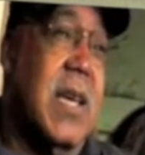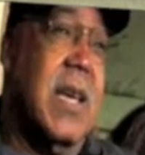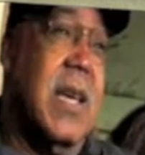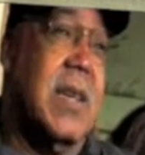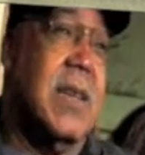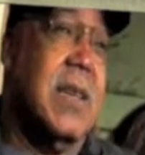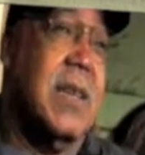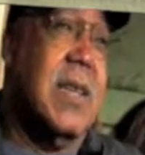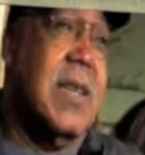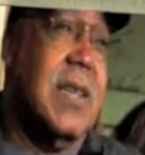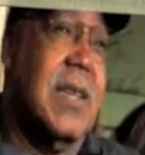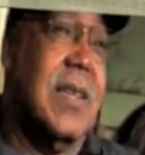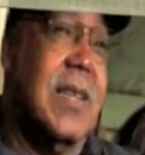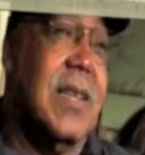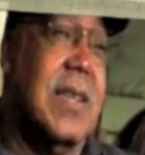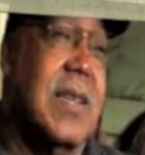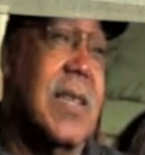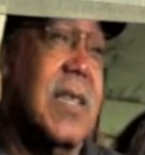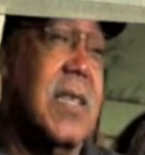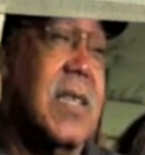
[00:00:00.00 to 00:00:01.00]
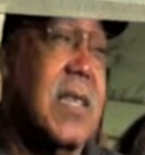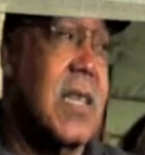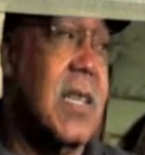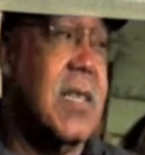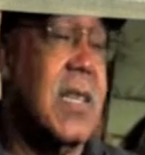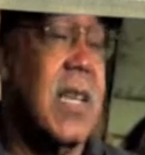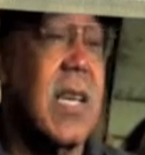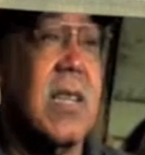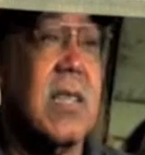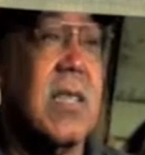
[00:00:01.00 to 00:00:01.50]
hat he
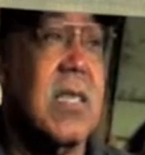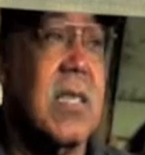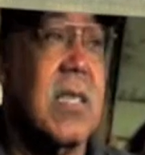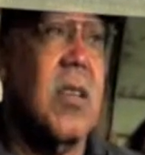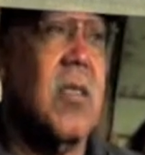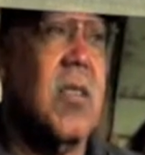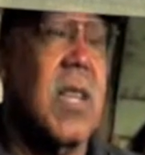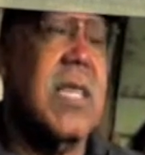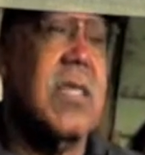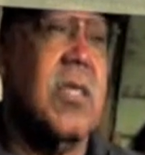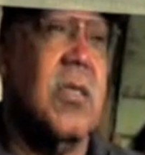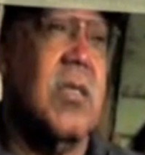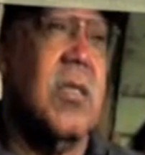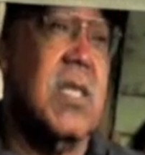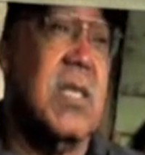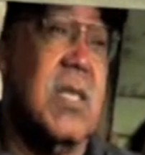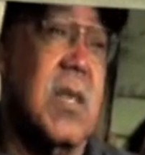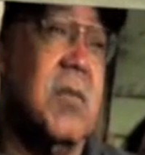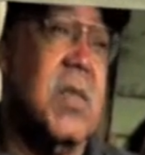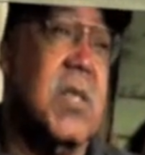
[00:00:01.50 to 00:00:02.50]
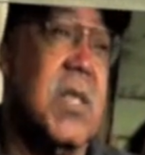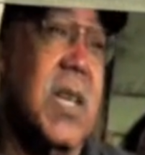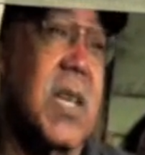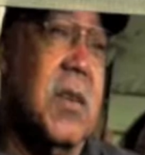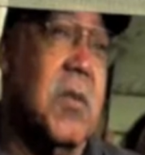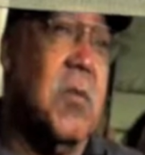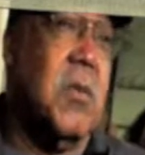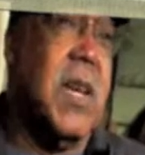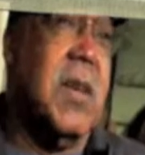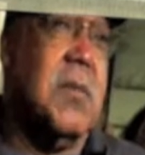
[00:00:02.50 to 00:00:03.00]
said that because all that doing is
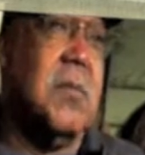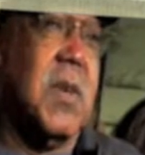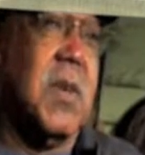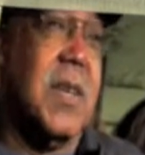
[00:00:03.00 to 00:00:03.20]
imitating a white